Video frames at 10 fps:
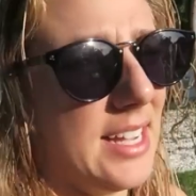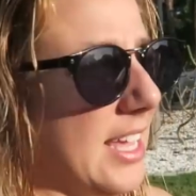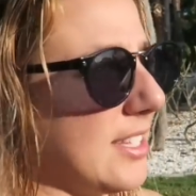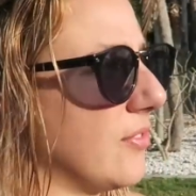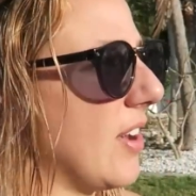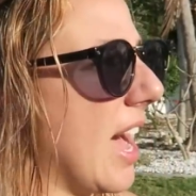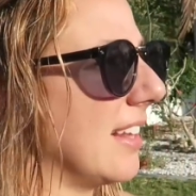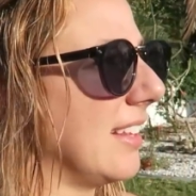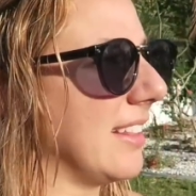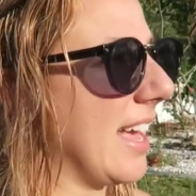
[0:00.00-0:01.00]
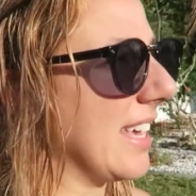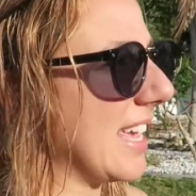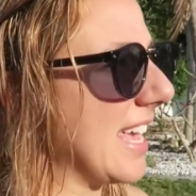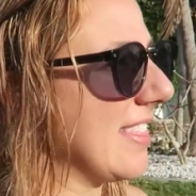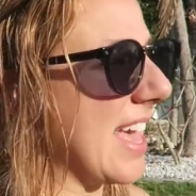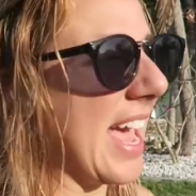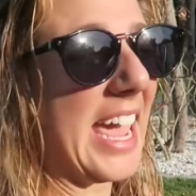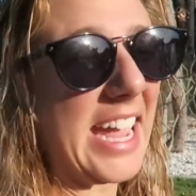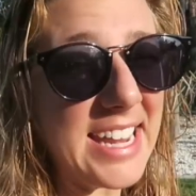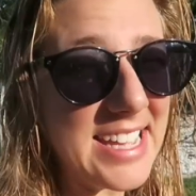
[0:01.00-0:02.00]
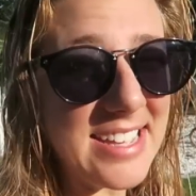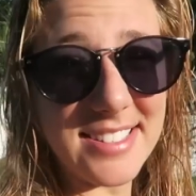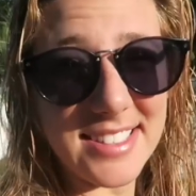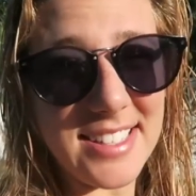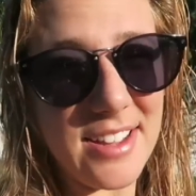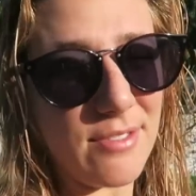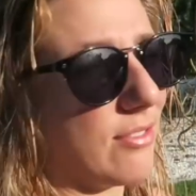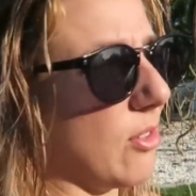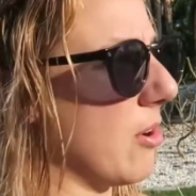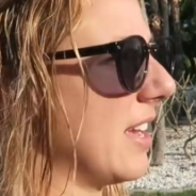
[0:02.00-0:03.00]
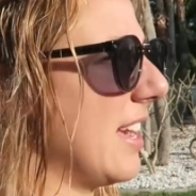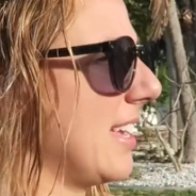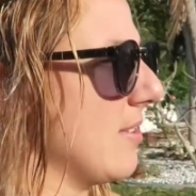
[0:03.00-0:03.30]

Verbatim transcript: It's finally like in the eighties in Florida.